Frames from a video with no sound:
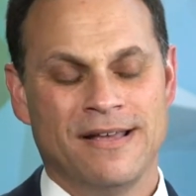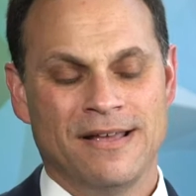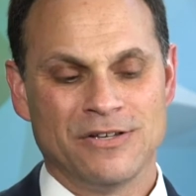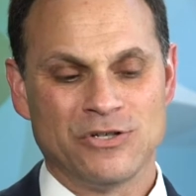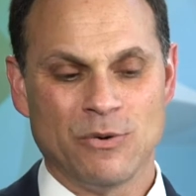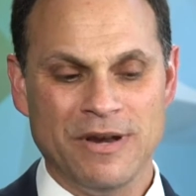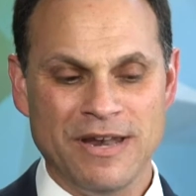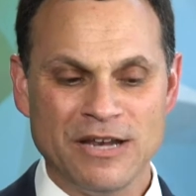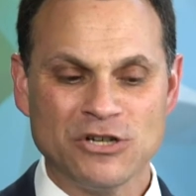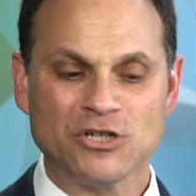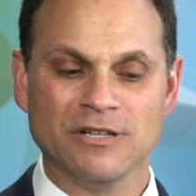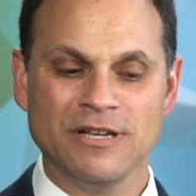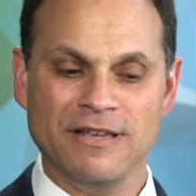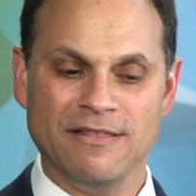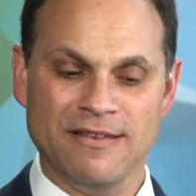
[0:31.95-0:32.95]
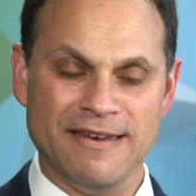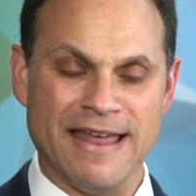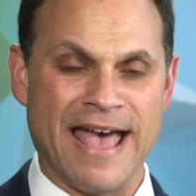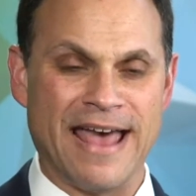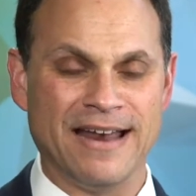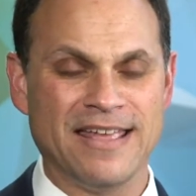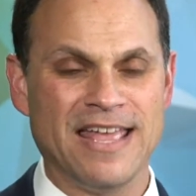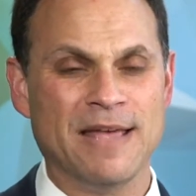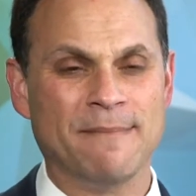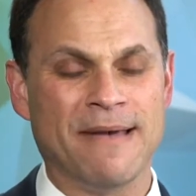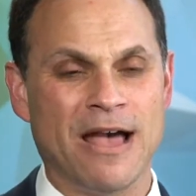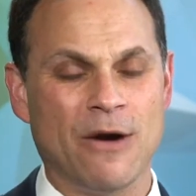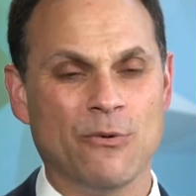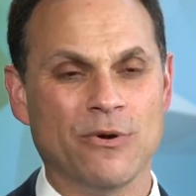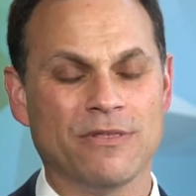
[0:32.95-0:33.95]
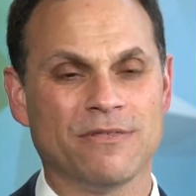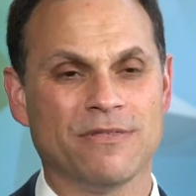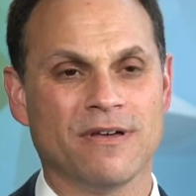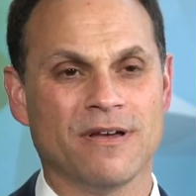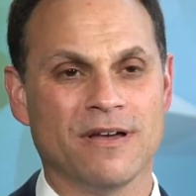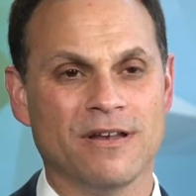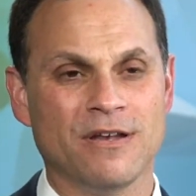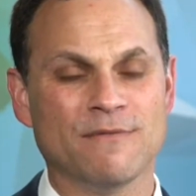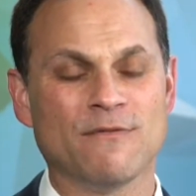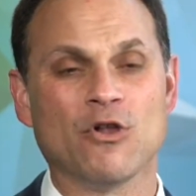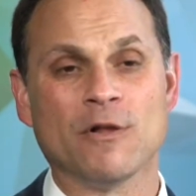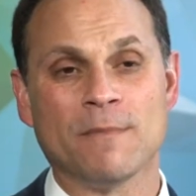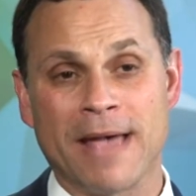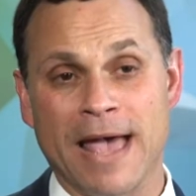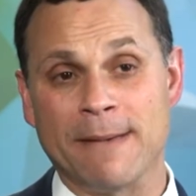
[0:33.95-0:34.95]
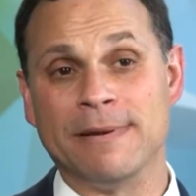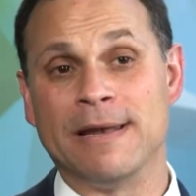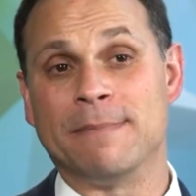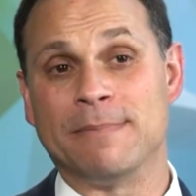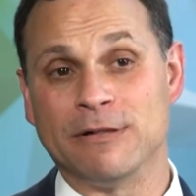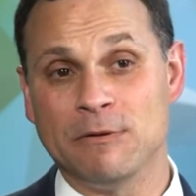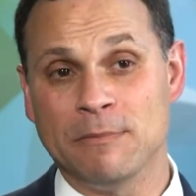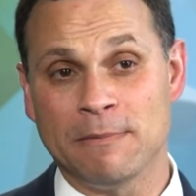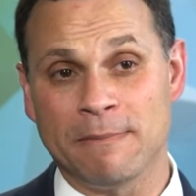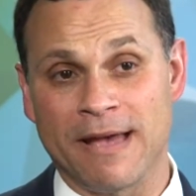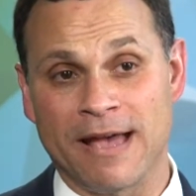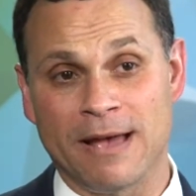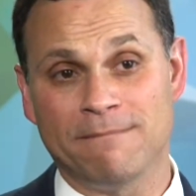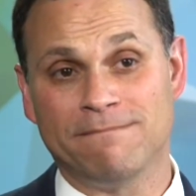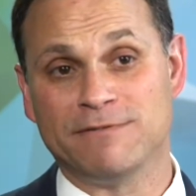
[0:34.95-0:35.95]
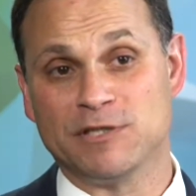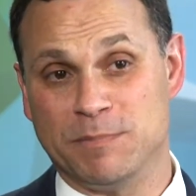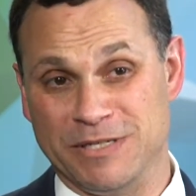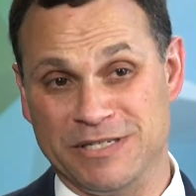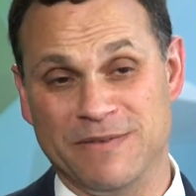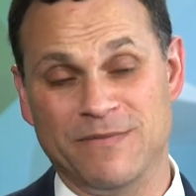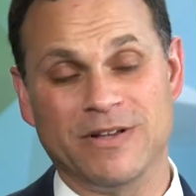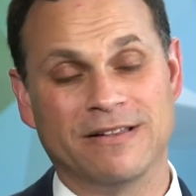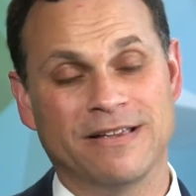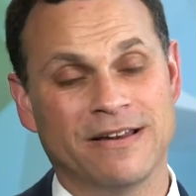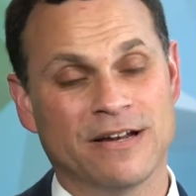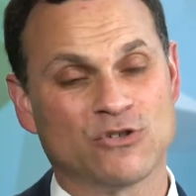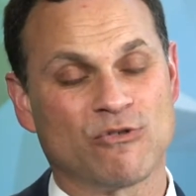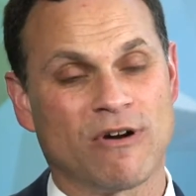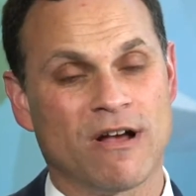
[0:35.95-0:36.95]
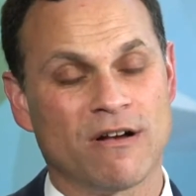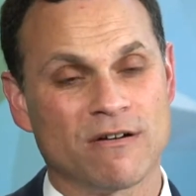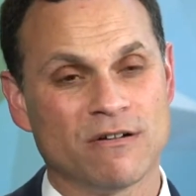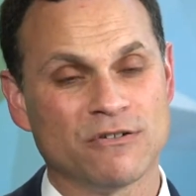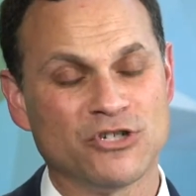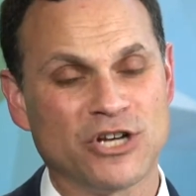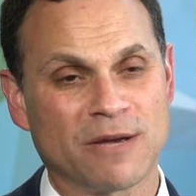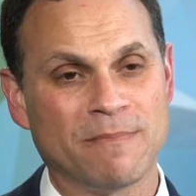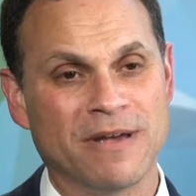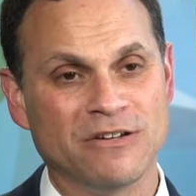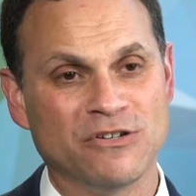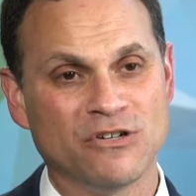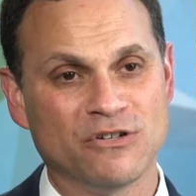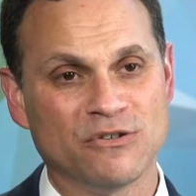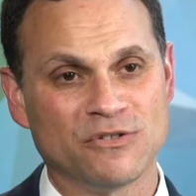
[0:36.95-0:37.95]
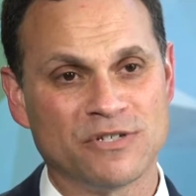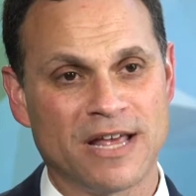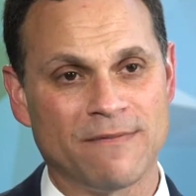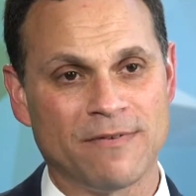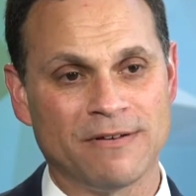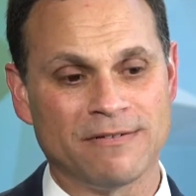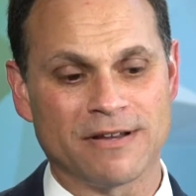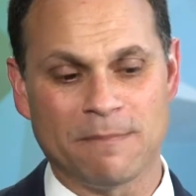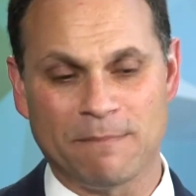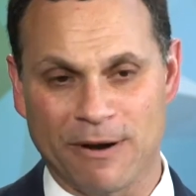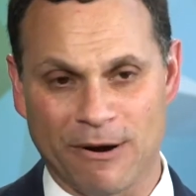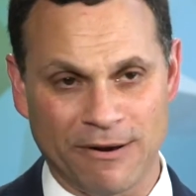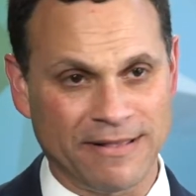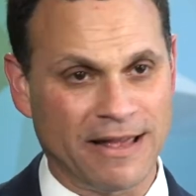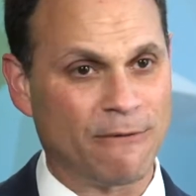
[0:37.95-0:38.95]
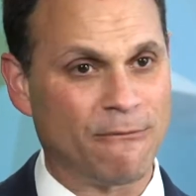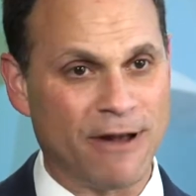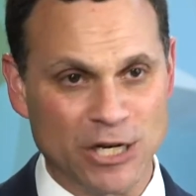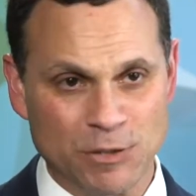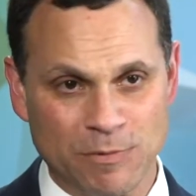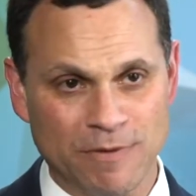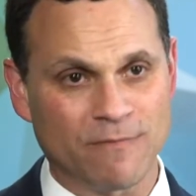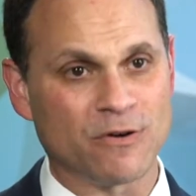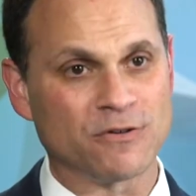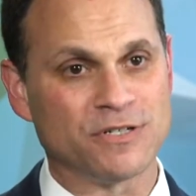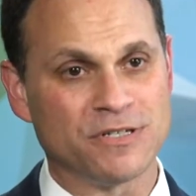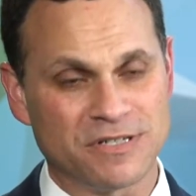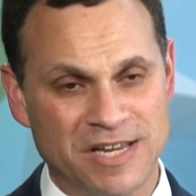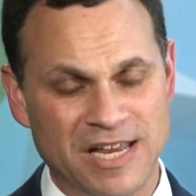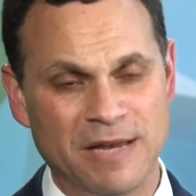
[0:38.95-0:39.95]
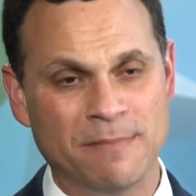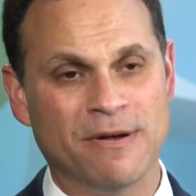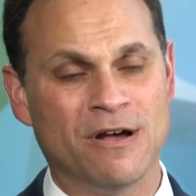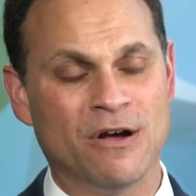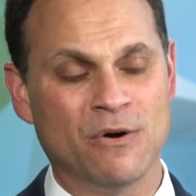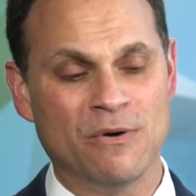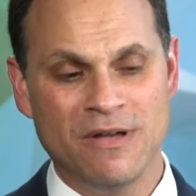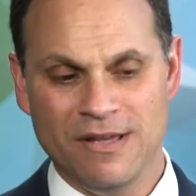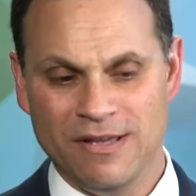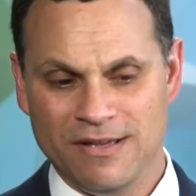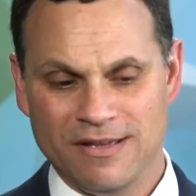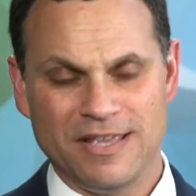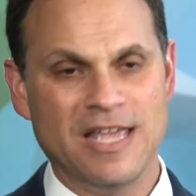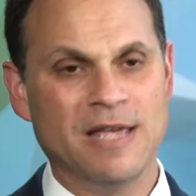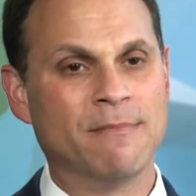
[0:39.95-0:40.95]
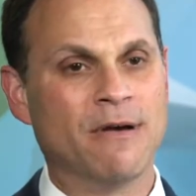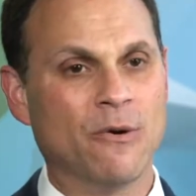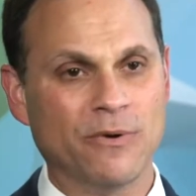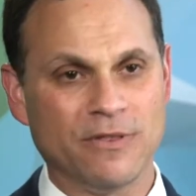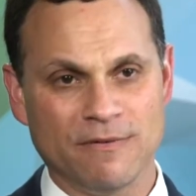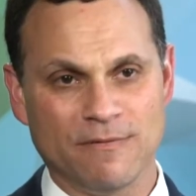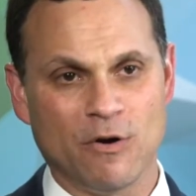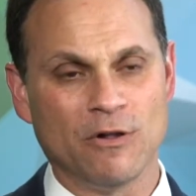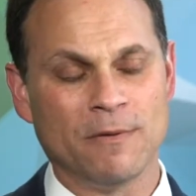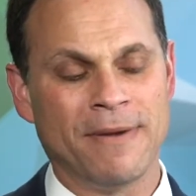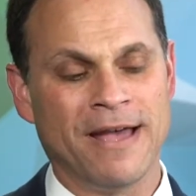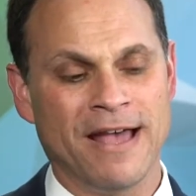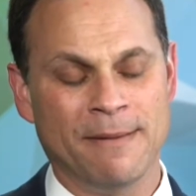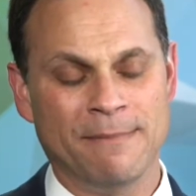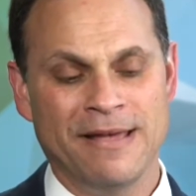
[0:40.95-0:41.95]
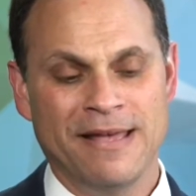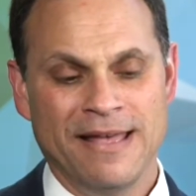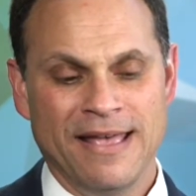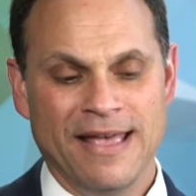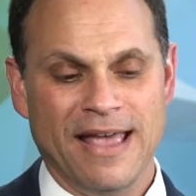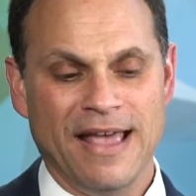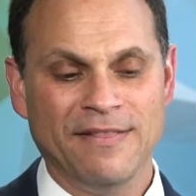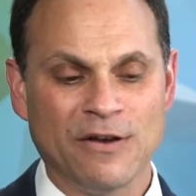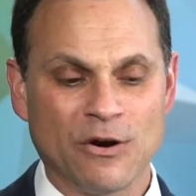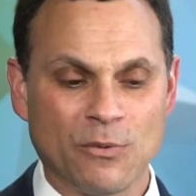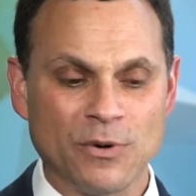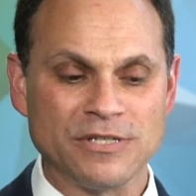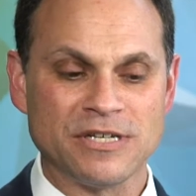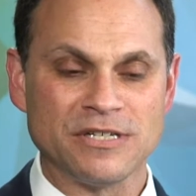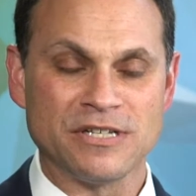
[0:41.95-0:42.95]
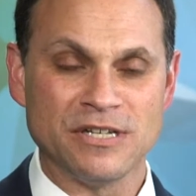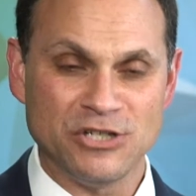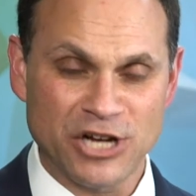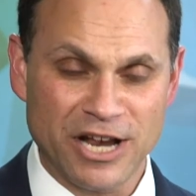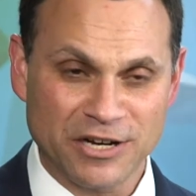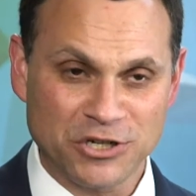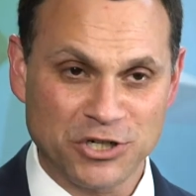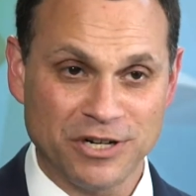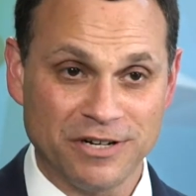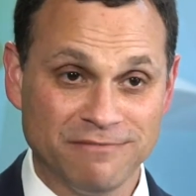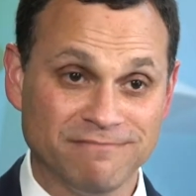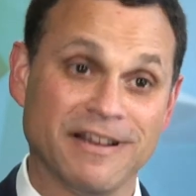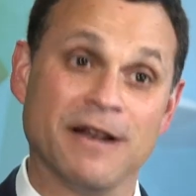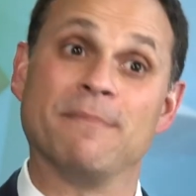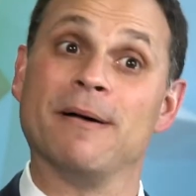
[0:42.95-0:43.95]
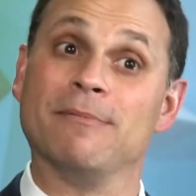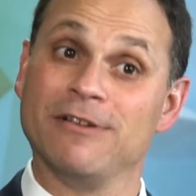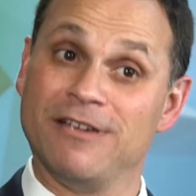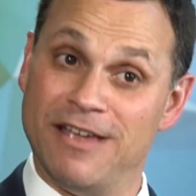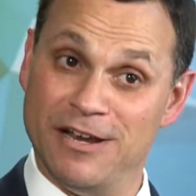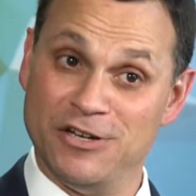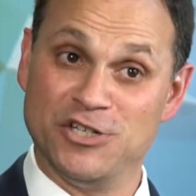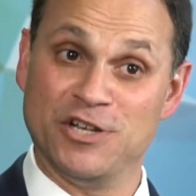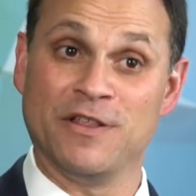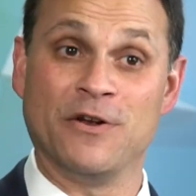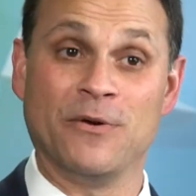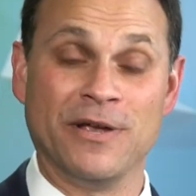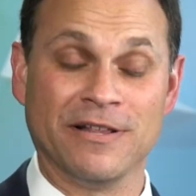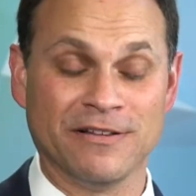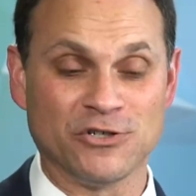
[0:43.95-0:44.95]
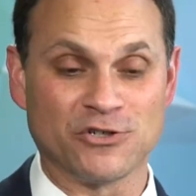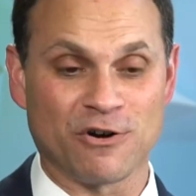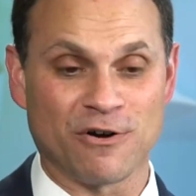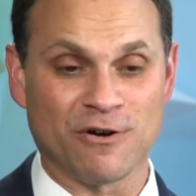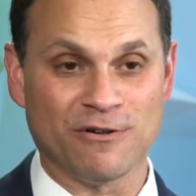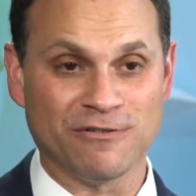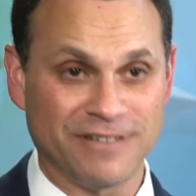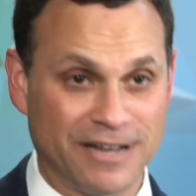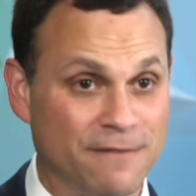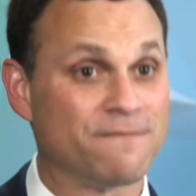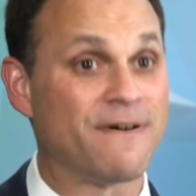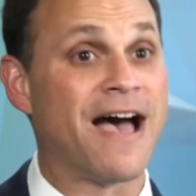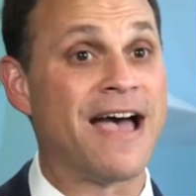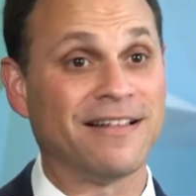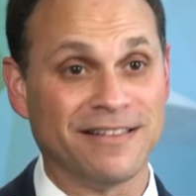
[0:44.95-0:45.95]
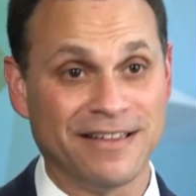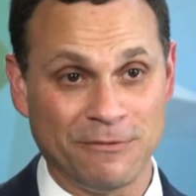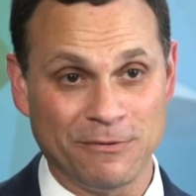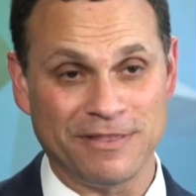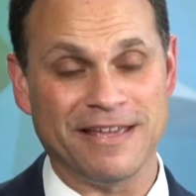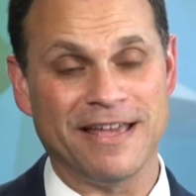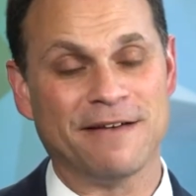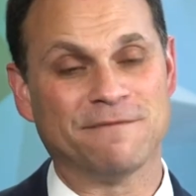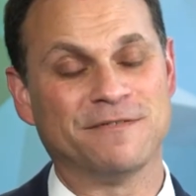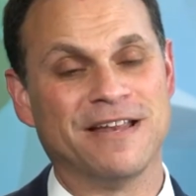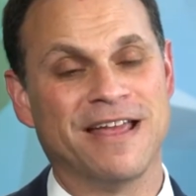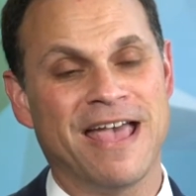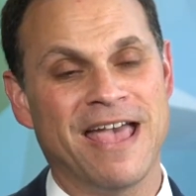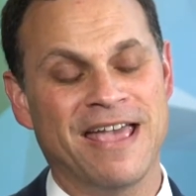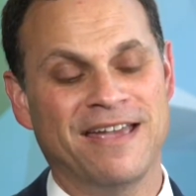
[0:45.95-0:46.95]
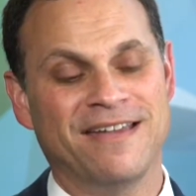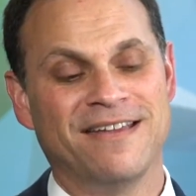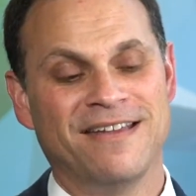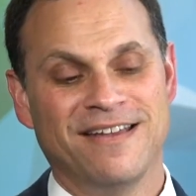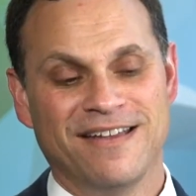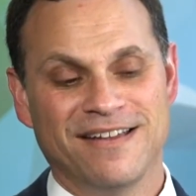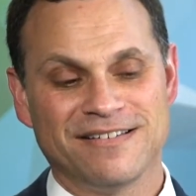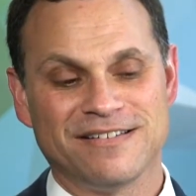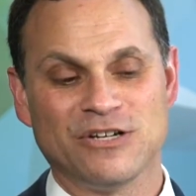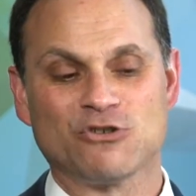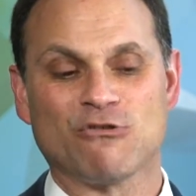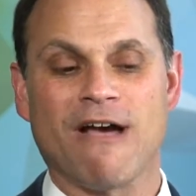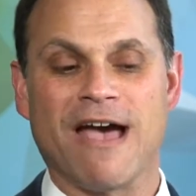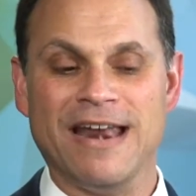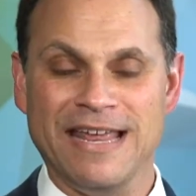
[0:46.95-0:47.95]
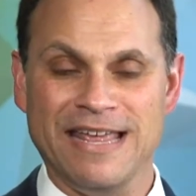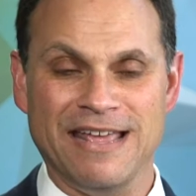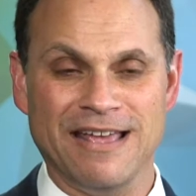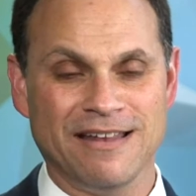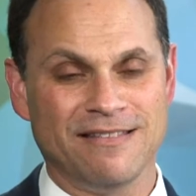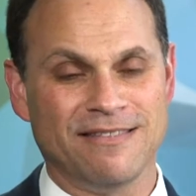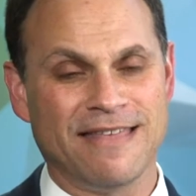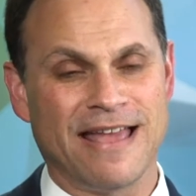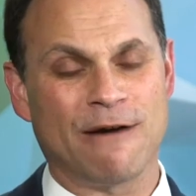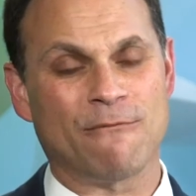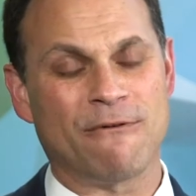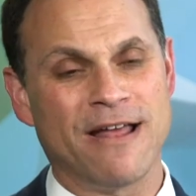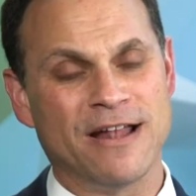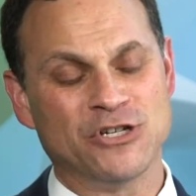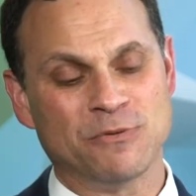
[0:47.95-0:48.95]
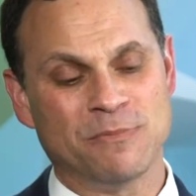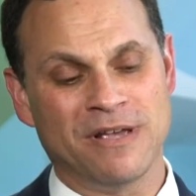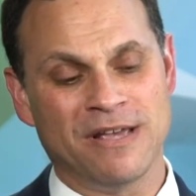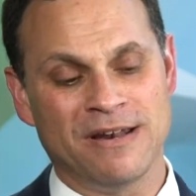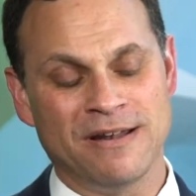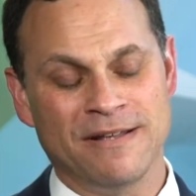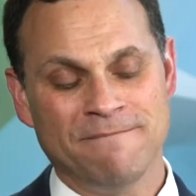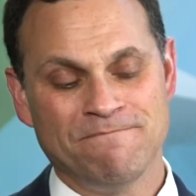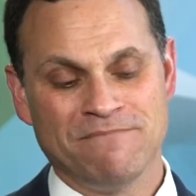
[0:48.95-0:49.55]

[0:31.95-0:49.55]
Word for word: So initially, the data came out with uh, nivolumab and ipilimumab, specifically in a trial called Checkmate 227, comparing that regimen versus chemo, chemo with nivolumab. And there was a suggestion in a publication in the New England Journal, in a filing with the FDA, to try to get that regimen